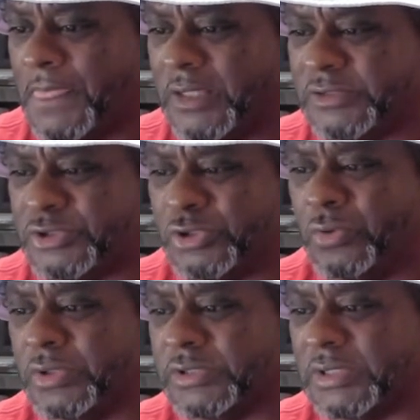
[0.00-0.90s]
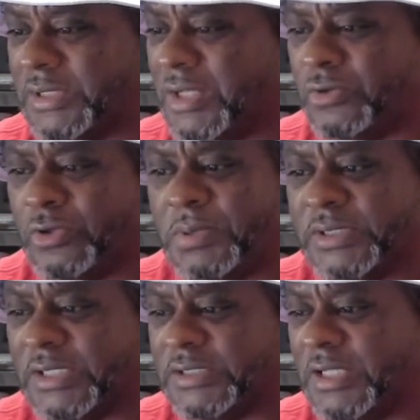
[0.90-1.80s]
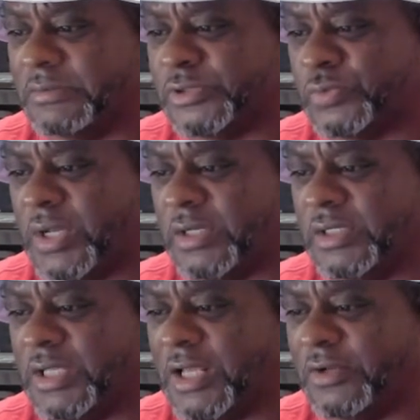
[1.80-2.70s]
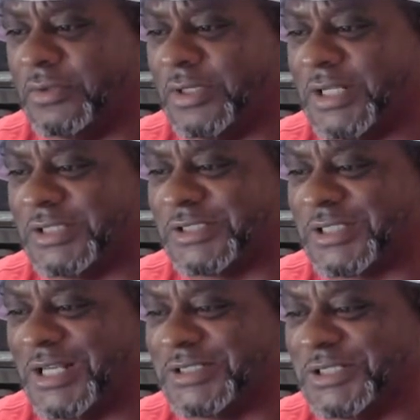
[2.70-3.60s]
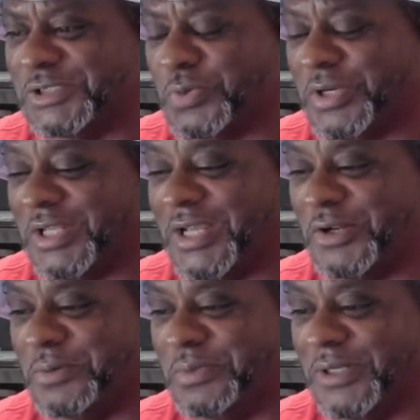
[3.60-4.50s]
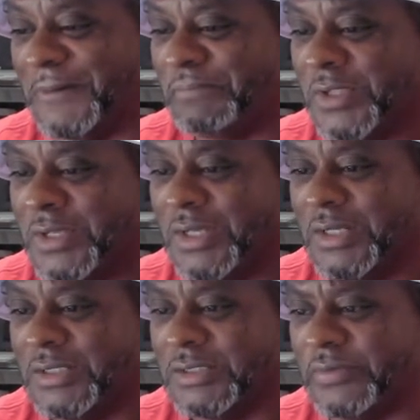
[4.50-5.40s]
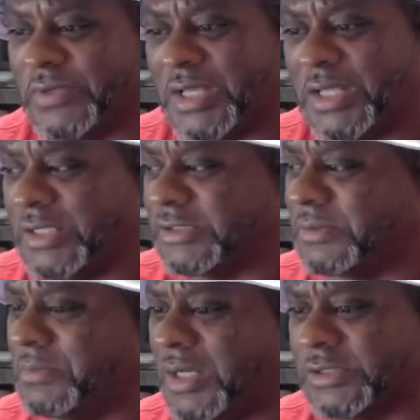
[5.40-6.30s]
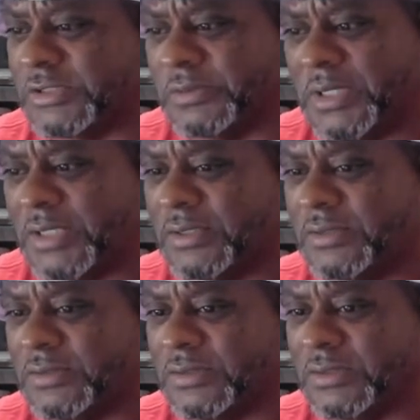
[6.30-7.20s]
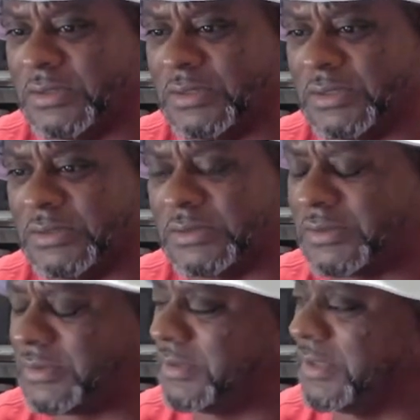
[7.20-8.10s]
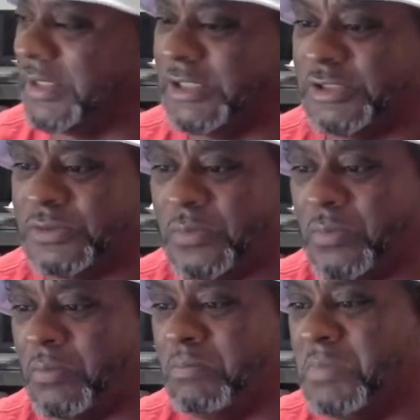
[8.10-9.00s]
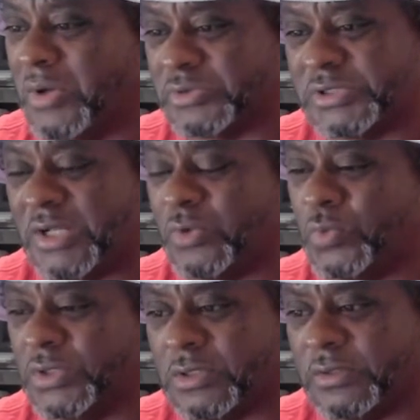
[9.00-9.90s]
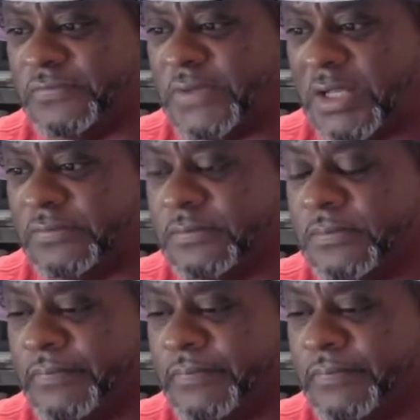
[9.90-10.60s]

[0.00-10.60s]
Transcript: his shoulders. I don't know about that damn sweater he had, that skeleton sweater he had on, but Devin Haney is a monster, man. And he's melts down to 135.